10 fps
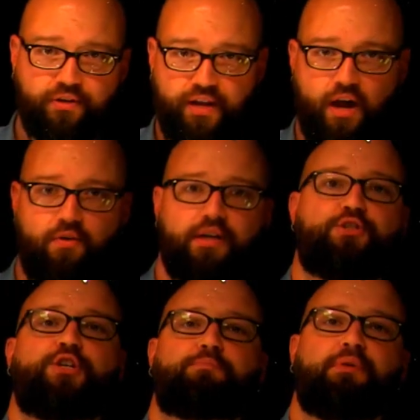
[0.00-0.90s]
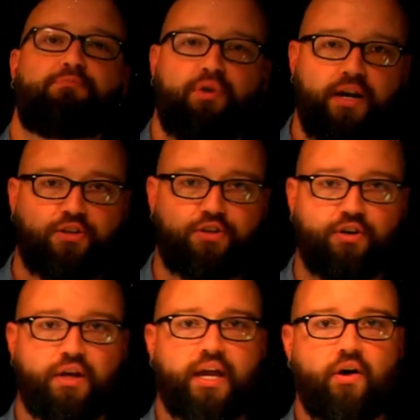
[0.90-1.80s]
now has just been branch
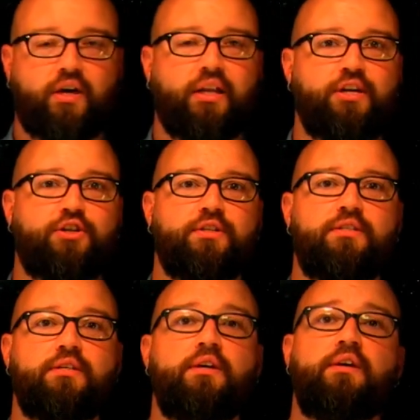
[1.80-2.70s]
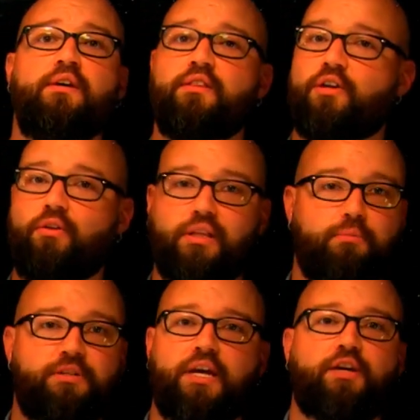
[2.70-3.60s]
circuit calculations. The only
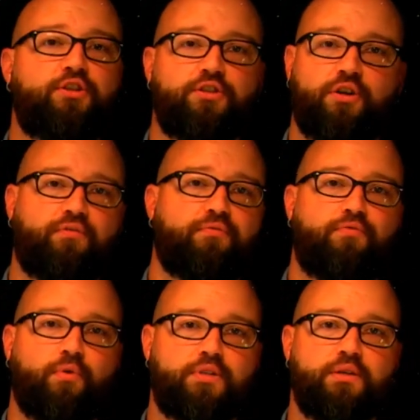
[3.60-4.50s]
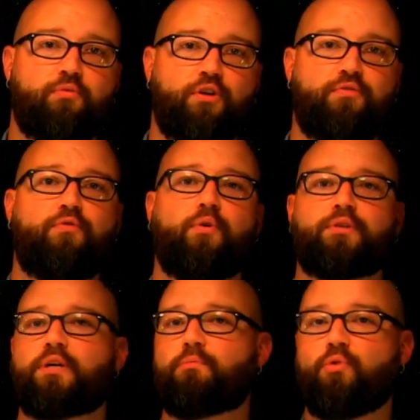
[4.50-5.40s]
limitations are from 14104
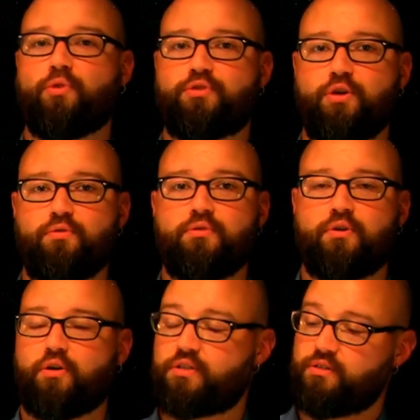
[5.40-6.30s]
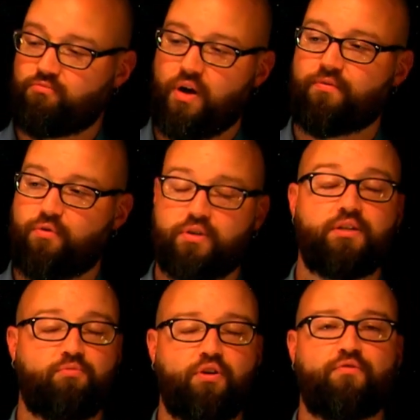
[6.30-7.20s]
sub rule 2, or well,
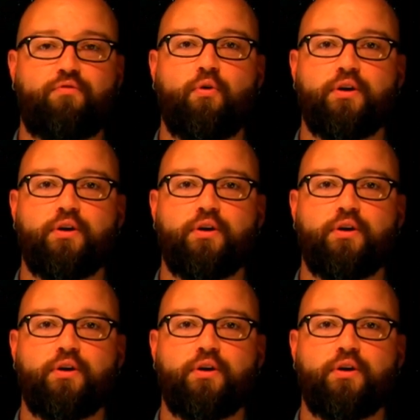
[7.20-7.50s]
14104